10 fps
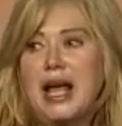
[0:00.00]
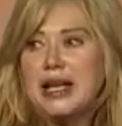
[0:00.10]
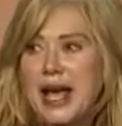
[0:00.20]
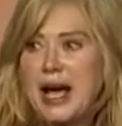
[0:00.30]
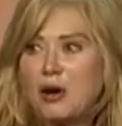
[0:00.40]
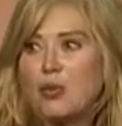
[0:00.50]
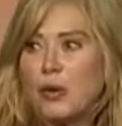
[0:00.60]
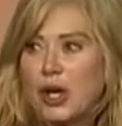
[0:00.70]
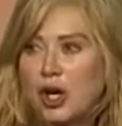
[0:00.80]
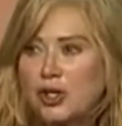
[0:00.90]
Now,
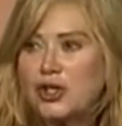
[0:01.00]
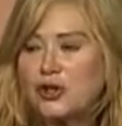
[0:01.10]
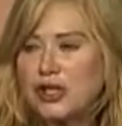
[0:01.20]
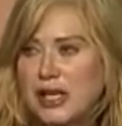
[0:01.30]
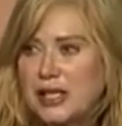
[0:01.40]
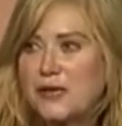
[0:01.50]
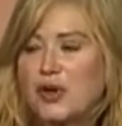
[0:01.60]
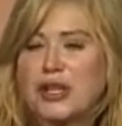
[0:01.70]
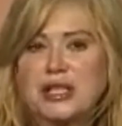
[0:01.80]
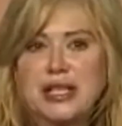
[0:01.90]
we also test for
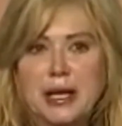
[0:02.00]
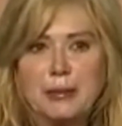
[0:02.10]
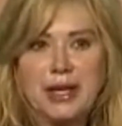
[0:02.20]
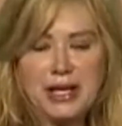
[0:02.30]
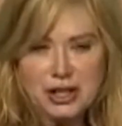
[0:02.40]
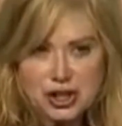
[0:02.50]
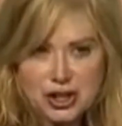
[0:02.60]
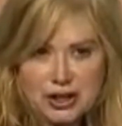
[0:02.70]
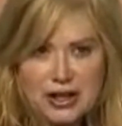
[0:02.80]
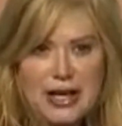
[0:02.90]
contamination.
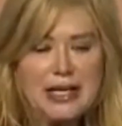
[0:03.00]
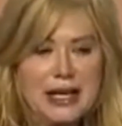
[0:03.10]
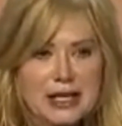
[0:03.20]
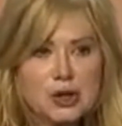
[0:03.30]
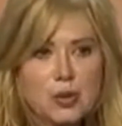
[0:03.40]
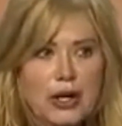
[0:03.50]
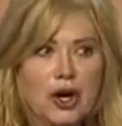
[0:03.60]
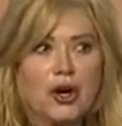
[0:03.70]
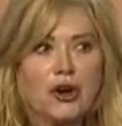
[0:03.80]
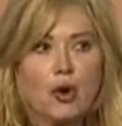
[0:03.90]
Yes, we
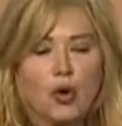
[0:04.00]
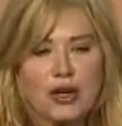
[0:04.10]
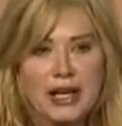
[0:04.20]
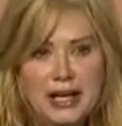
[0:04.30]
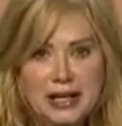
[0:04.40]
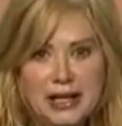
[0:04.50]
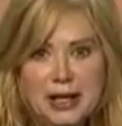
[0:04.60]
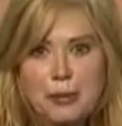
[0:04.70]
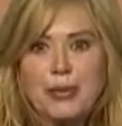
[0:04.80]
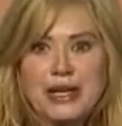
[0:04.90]
are organic,
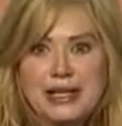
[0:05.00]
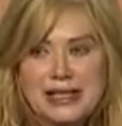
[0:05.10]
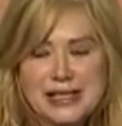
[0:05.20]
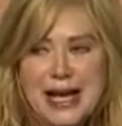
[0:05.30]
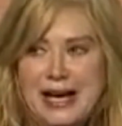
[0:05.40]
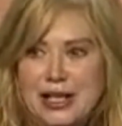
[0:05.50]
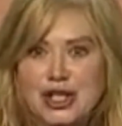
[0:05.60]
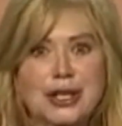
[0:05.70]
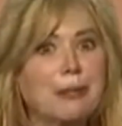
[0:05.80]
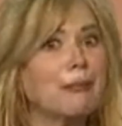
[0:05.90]
but it is
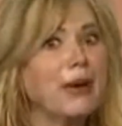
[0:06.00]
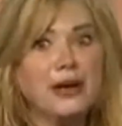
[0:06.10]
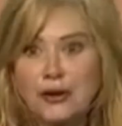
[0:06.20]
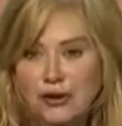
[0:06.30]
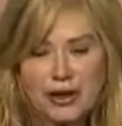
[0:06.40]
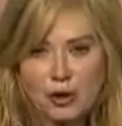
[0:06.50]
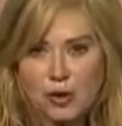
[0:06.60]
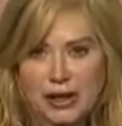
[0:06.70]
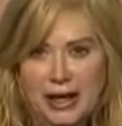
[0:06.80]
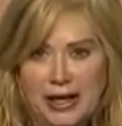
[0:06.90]
actually better than
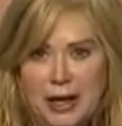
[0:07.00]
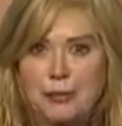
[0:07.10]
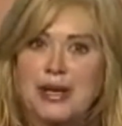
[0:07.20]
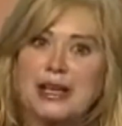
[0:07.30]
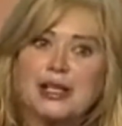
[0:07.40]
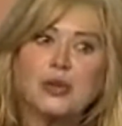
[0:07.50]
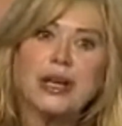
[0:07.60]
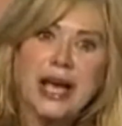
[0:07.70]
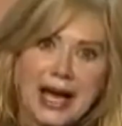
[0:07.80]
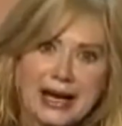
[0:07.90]
organic because
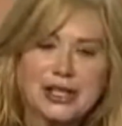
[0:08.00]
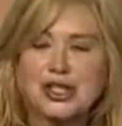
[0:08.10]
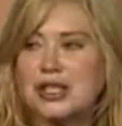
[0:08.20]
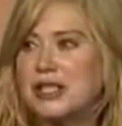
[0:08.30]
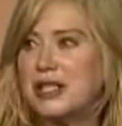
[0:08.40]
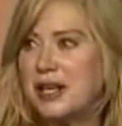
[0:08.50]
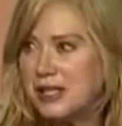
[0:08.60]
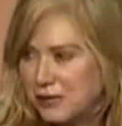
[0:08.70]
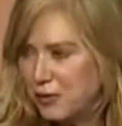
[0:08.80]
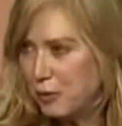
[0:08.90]
we actually
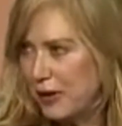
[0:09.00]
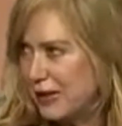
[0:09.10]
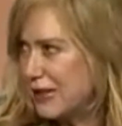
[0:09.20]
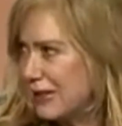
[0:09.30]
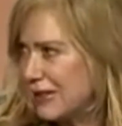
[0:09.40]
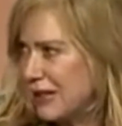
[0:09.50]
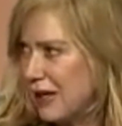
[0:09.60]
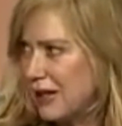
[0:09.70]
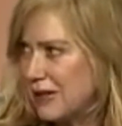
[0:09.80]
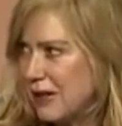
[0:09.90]
test for
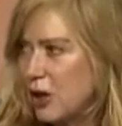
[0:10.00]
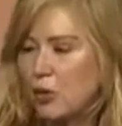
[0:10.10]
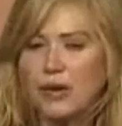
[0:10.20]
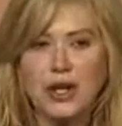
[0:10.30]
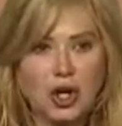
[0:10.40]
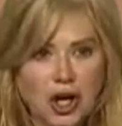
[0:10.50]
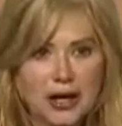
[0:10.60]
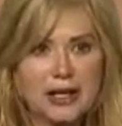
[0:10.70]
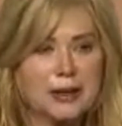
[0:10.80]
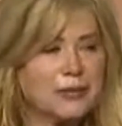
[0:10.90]
pesticides when the
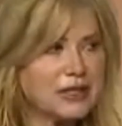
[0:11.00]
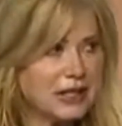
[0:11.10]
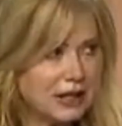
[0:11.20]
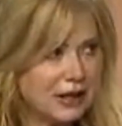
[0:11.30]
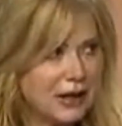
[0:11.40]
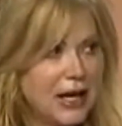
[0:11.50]
lot comes in.